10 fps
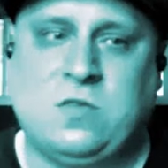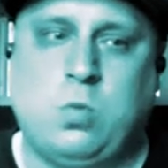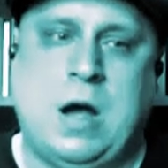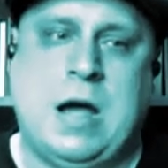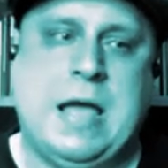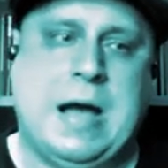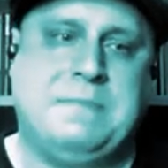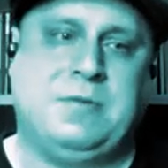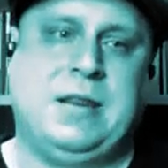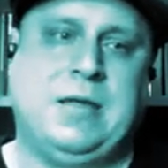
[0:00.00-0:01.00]
that's why
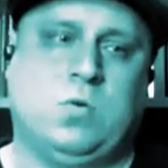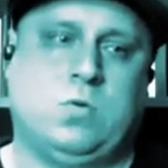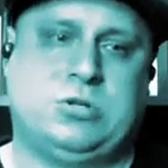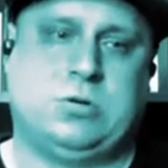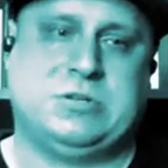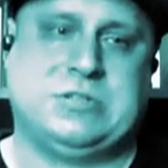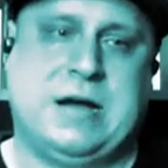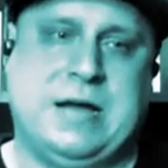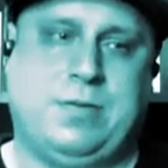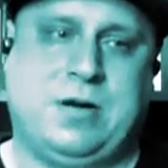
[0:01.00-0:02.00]
I'm leaning more towards
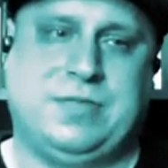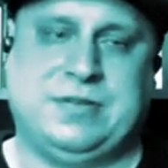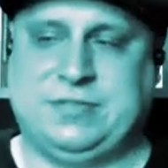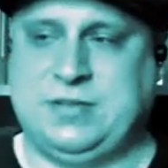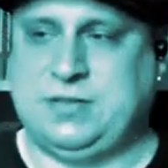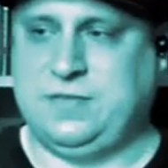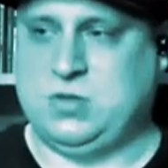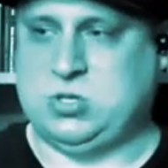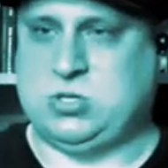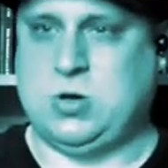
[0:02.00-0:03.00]
the hypothesis of
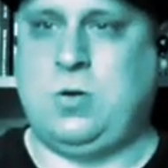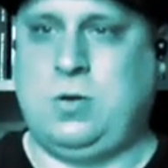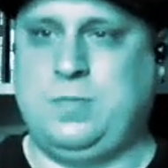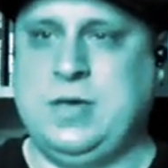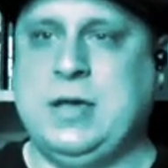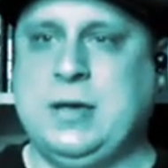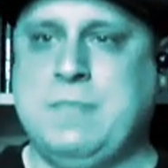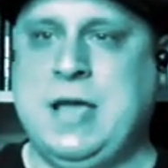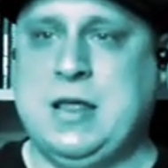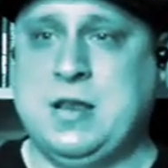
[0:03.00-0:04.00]
the soul
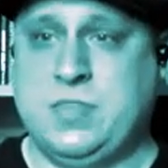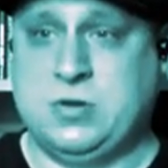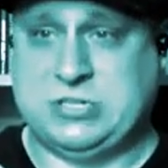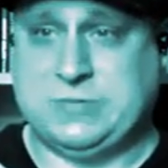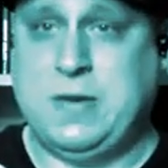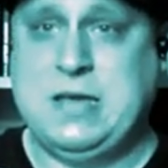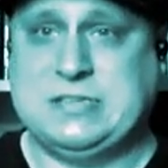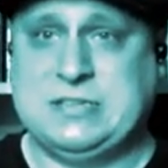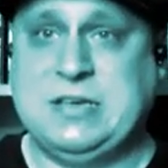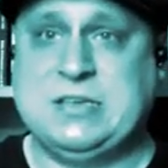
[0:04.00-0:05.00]
being made another
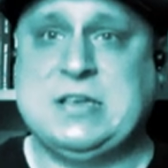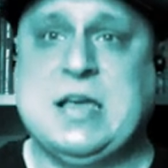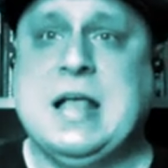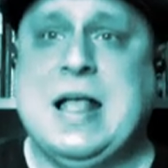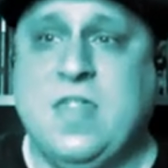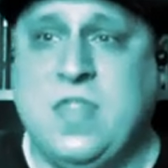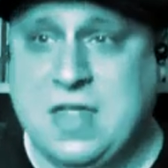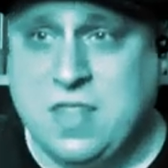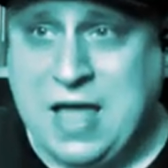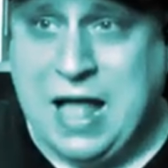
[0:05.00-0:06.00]
species
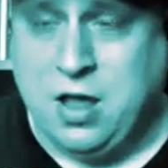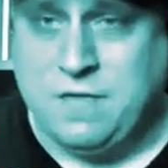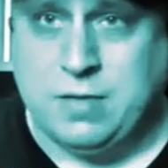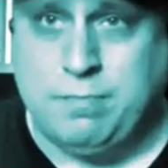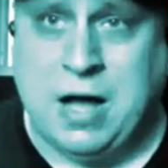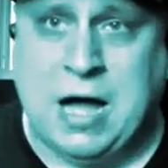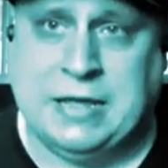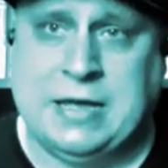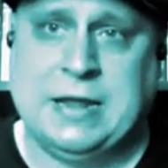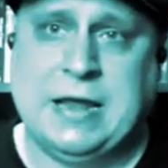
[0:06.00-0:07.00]
than that of the
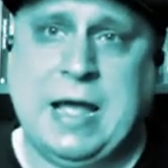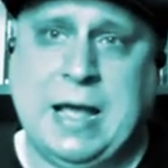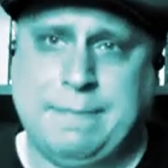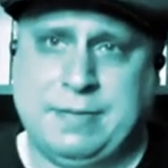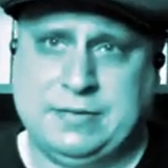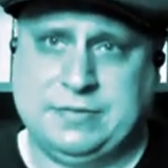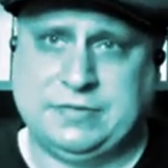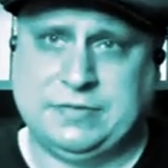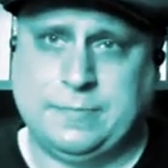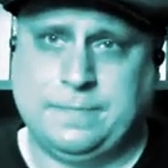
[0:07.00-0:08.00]
body it
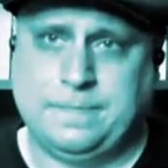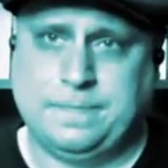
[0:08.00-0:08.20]
inhabits.